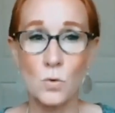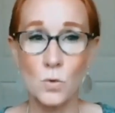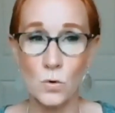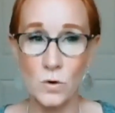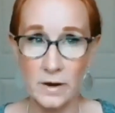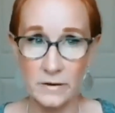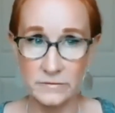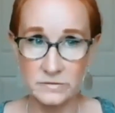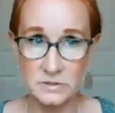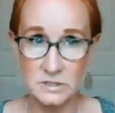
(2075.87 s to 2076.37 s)

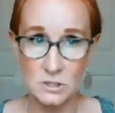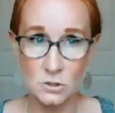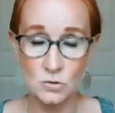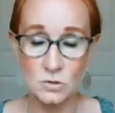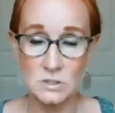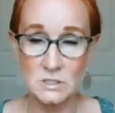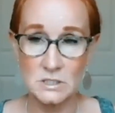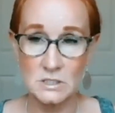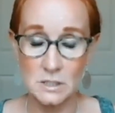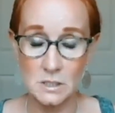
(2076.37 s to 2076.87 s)
or have
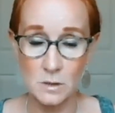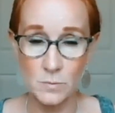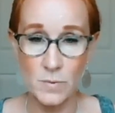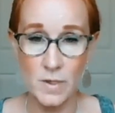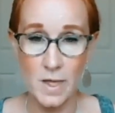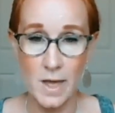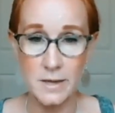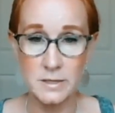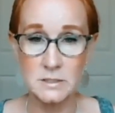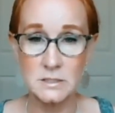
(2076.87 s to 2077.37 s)
citrus in the
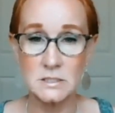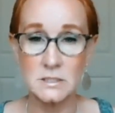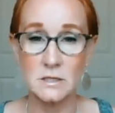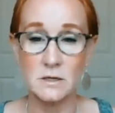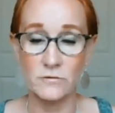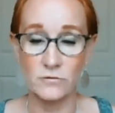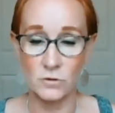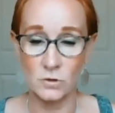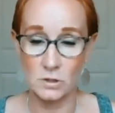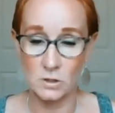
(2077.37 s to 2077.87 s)
blend
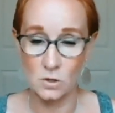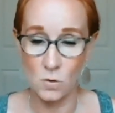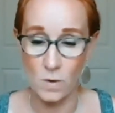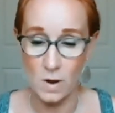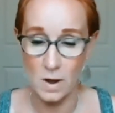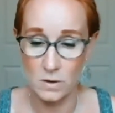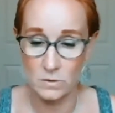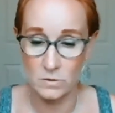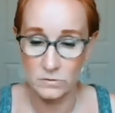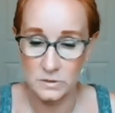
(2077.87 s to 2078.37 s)
if you're going to
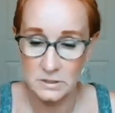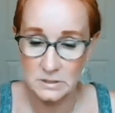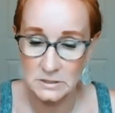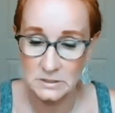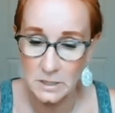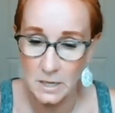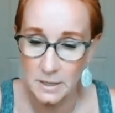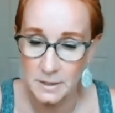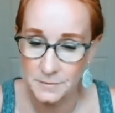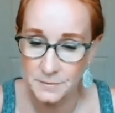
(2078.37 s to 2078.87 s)
go out in the
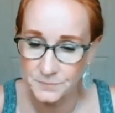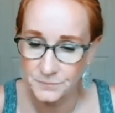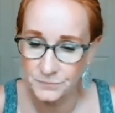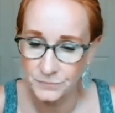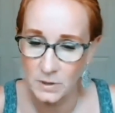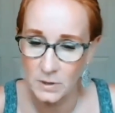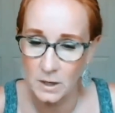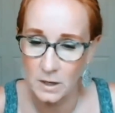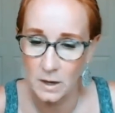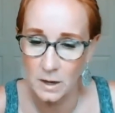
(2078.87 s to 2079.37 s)
sun.
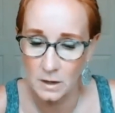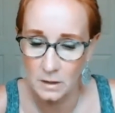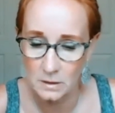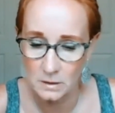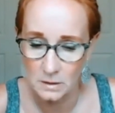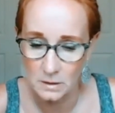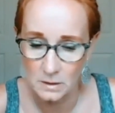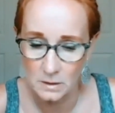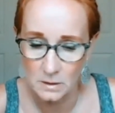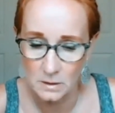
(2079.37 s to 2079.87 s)
Okay.